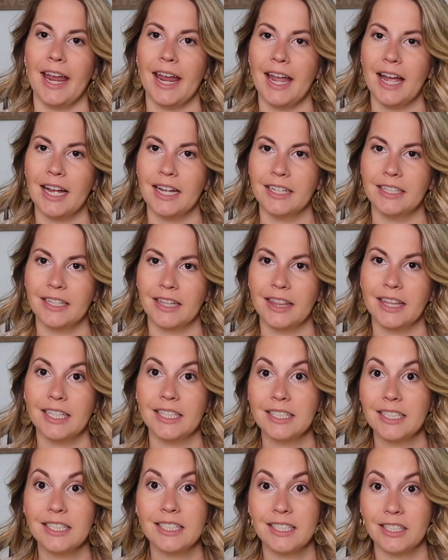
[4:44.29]
And
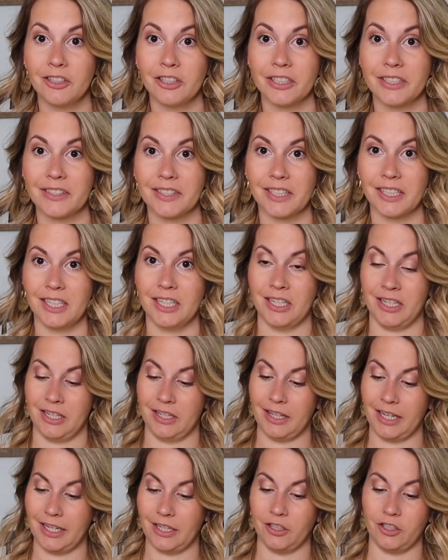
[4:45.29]
this is seriously
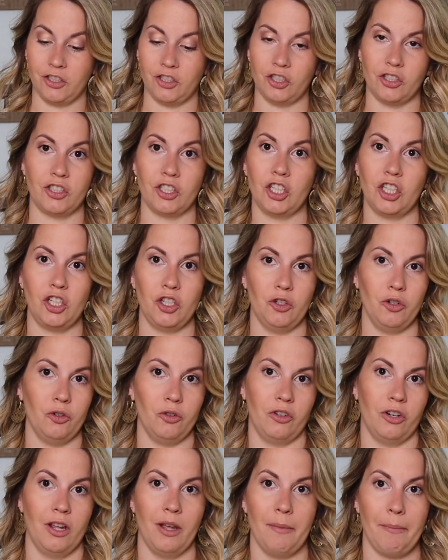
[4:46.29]
like just a
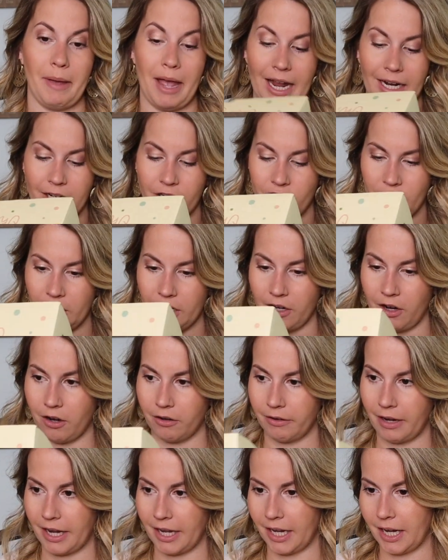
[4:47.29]
cute packaging
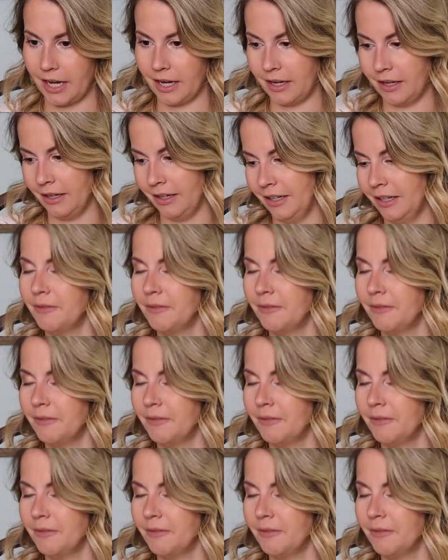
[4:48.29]
already.